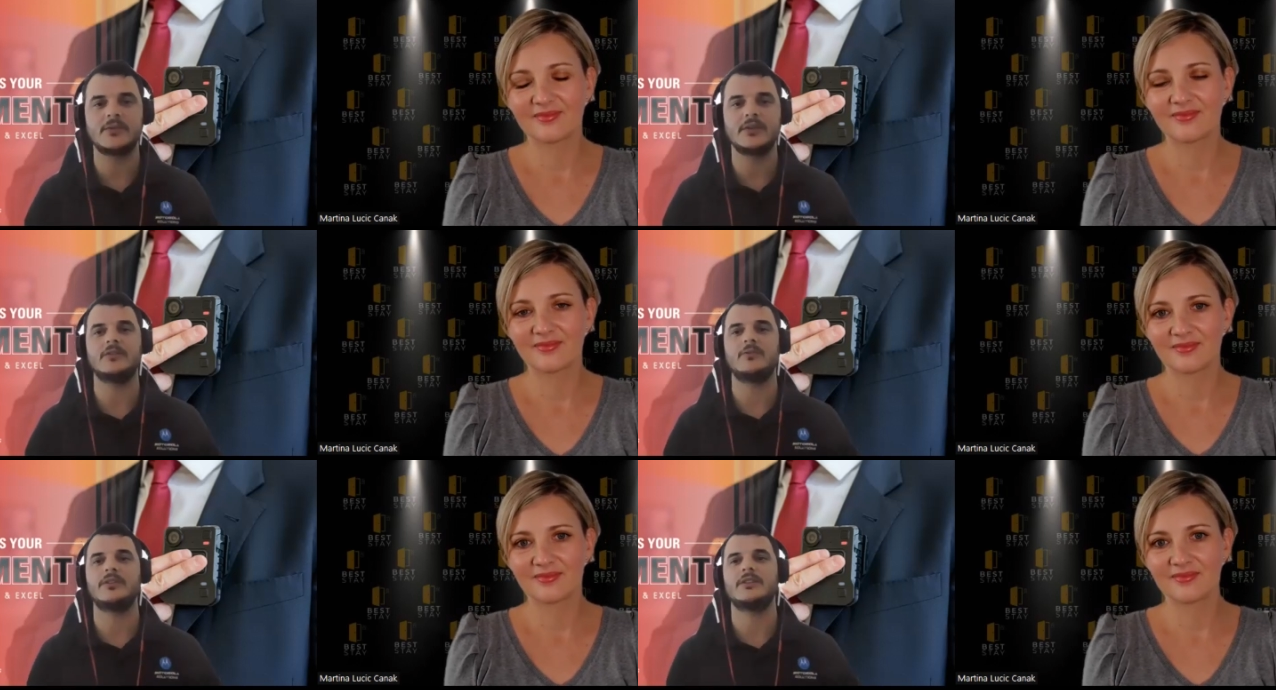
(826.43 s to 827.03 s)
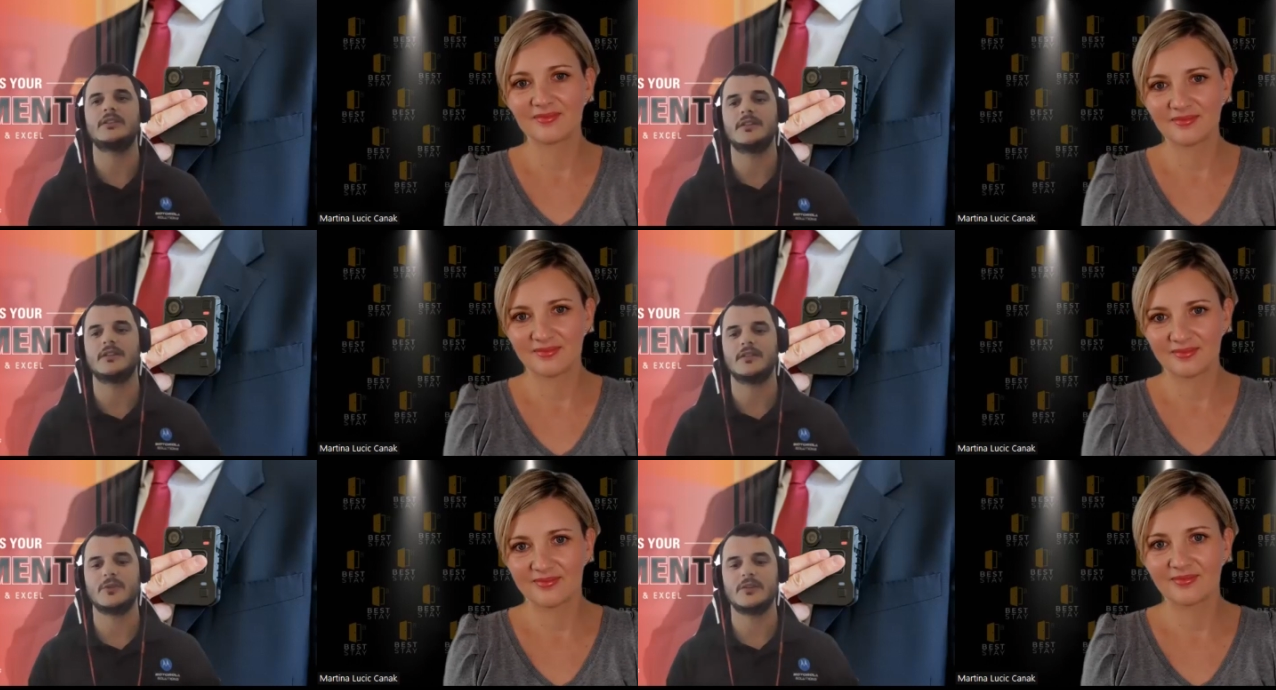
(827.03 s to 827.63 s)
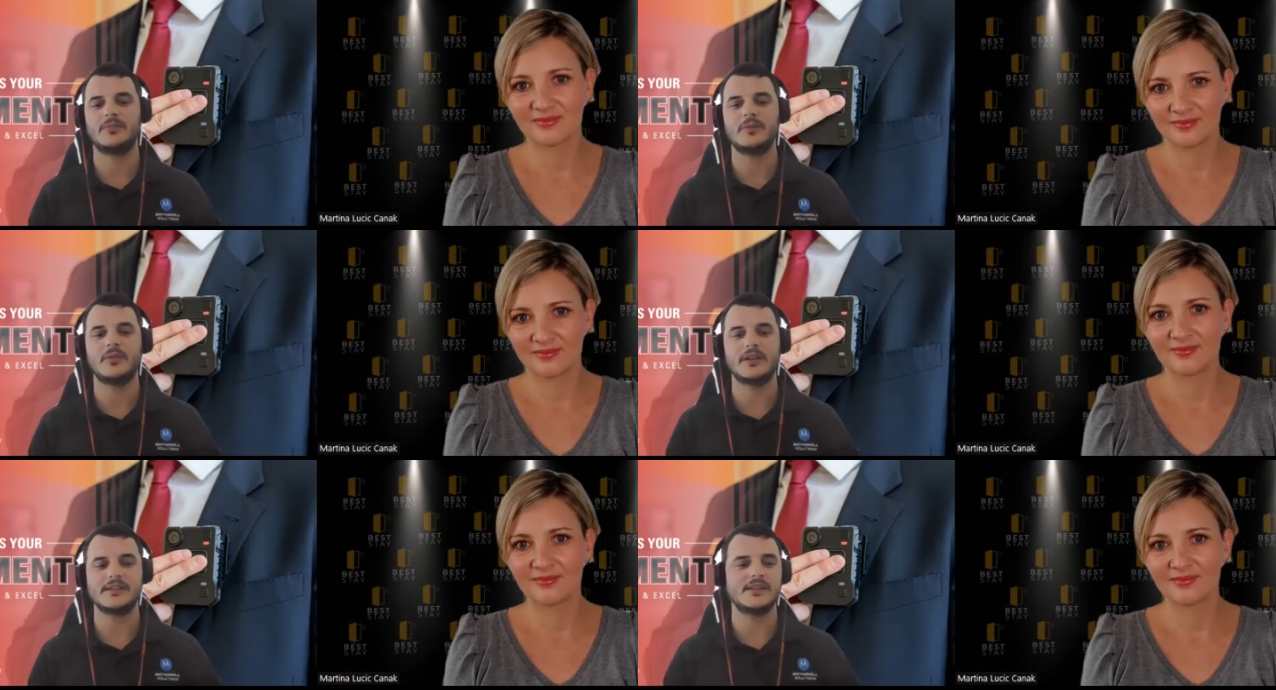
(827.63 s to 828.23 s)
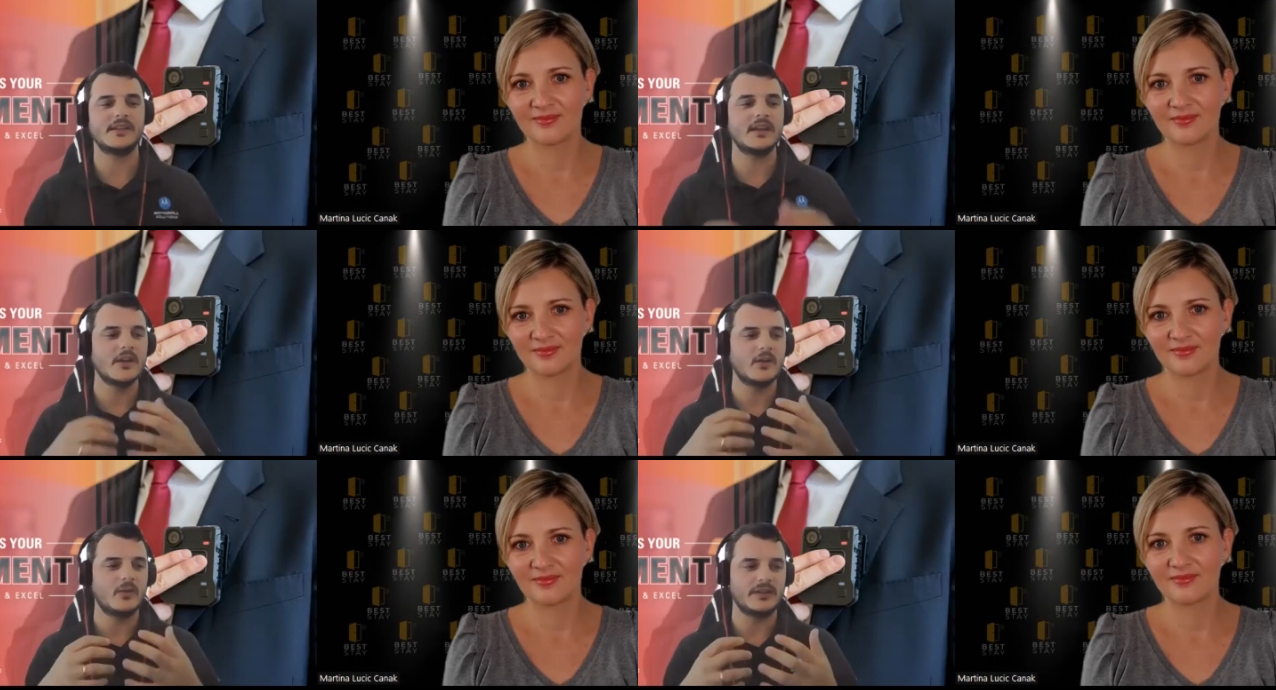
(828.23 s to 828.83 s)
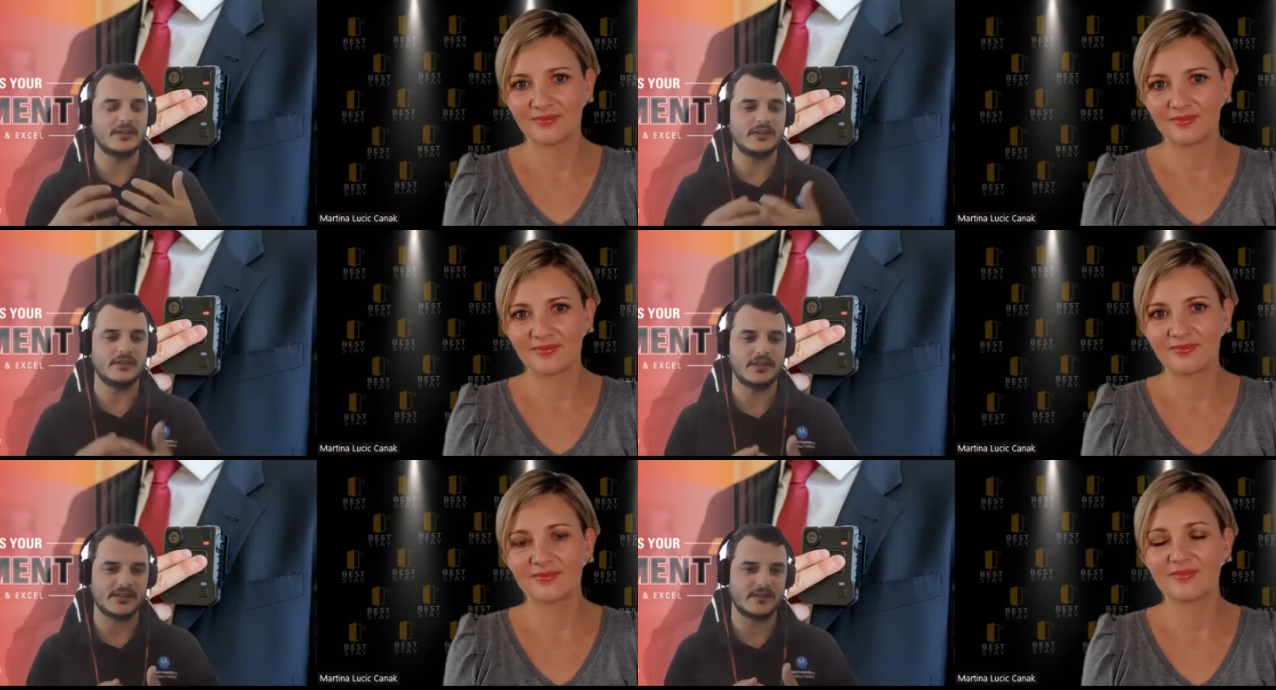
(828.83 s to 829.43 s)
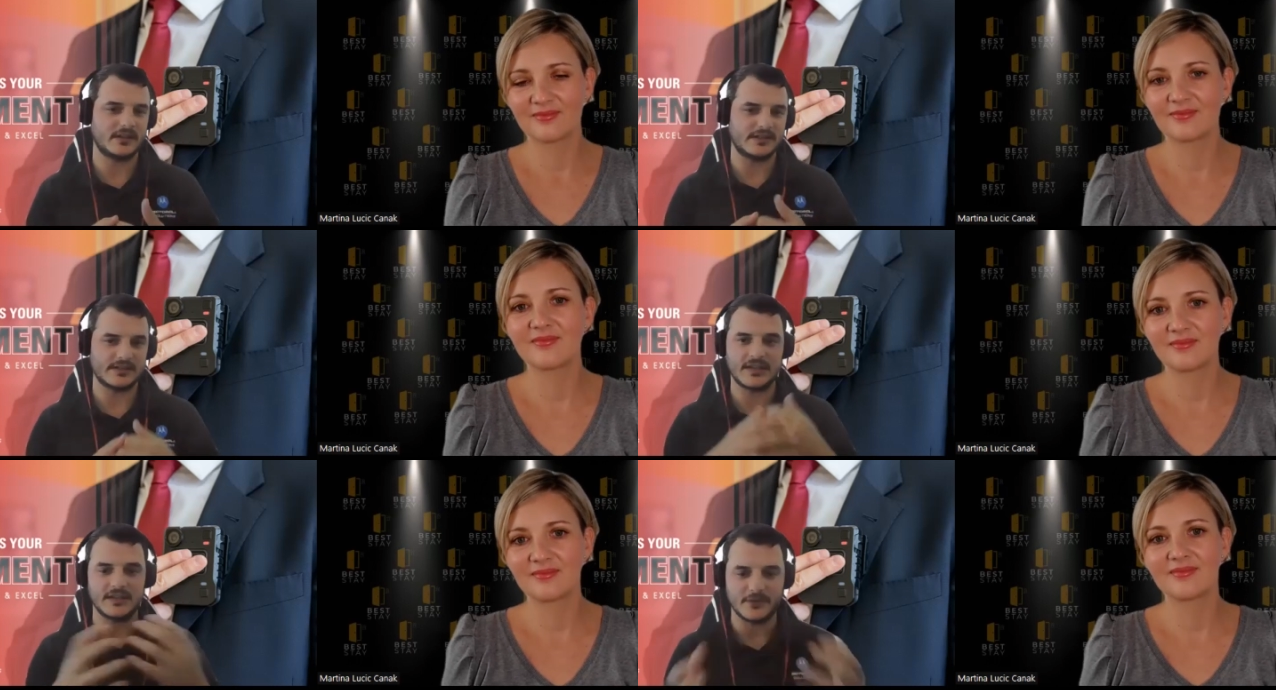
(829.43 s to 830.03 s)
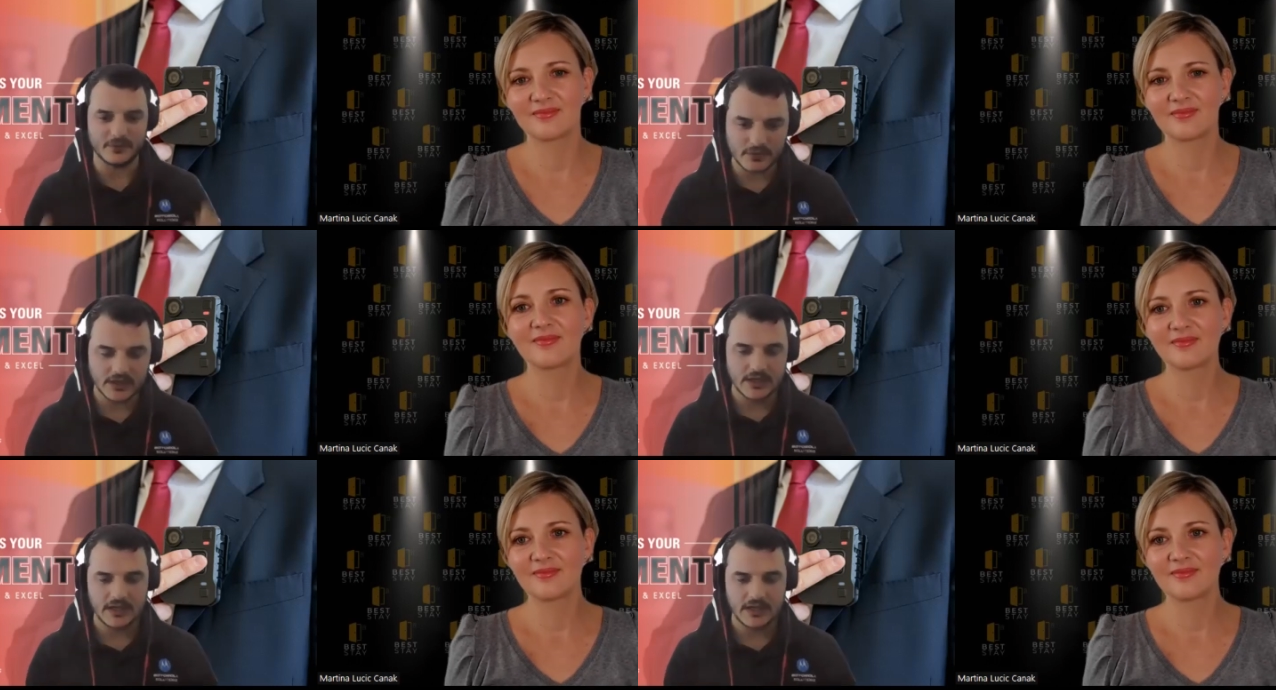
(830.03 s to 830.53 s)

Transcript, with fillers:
Speaker 1: when when the when the people can see what the, these devices can do.